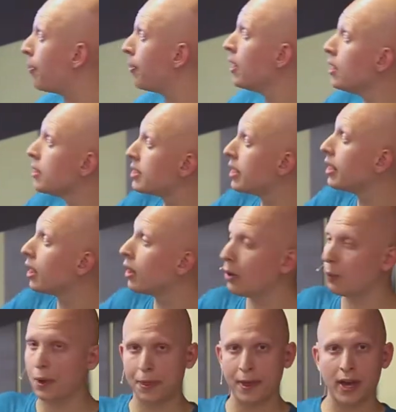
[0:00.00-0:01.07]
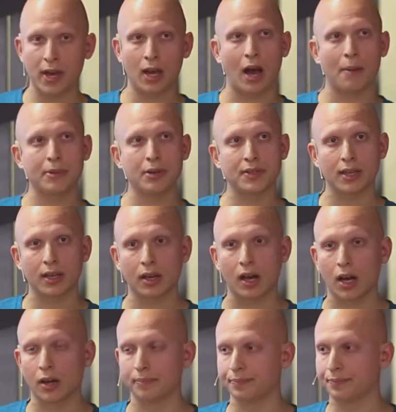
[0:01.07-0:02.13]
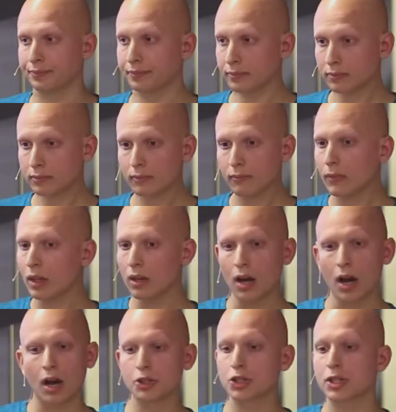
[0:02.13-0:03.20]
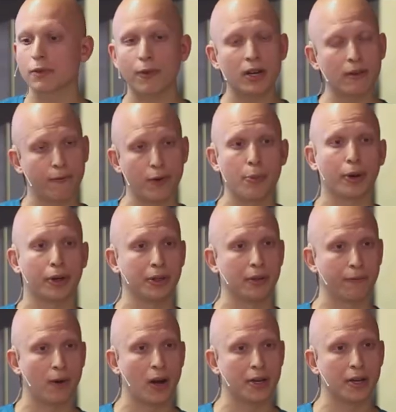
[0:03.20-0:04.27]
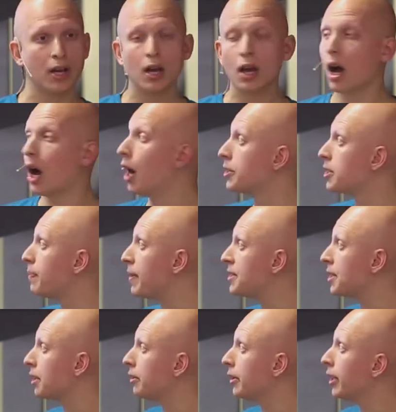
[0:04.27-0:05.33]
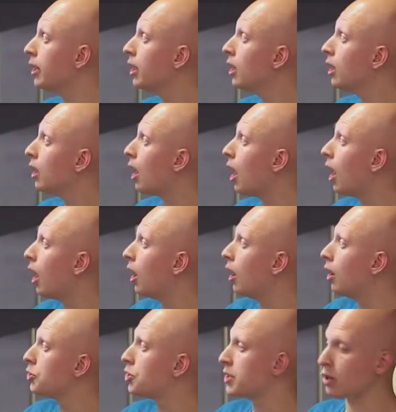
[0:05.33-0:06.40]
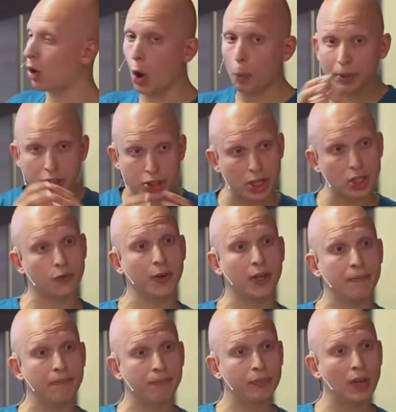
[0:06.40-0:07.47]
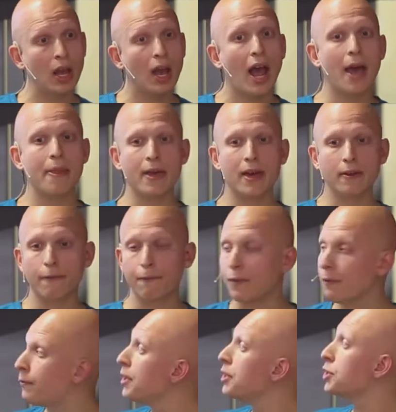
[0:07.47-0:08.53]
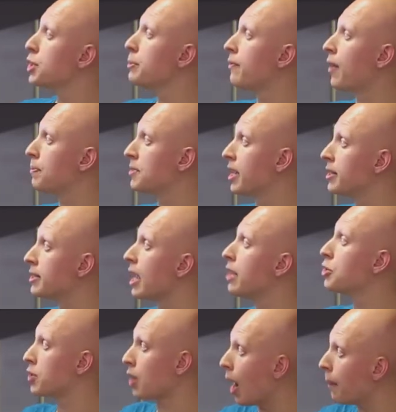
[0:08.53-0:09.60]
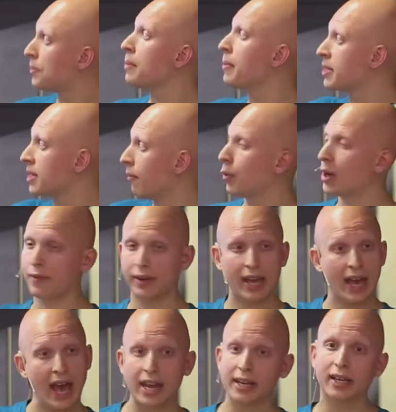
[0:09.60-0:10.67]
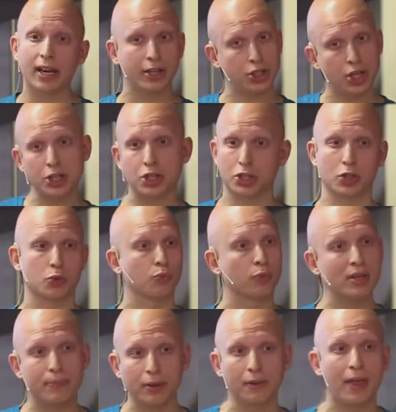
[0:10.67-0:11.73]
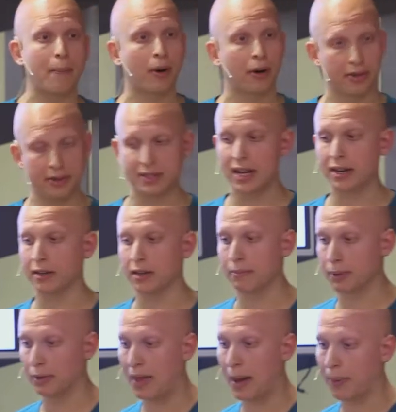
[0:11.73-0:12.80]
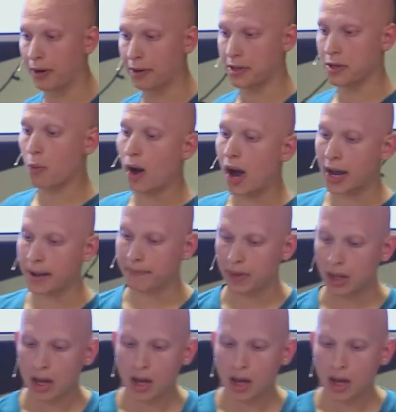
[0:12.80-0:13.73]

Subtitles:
app sitting with I'm using just a front-end framework at the front to basically just open a change feed and then feed a stream of updates and just update myself whenever I get any kind of changes. Just rebuild that part of the data and build that part of the UI.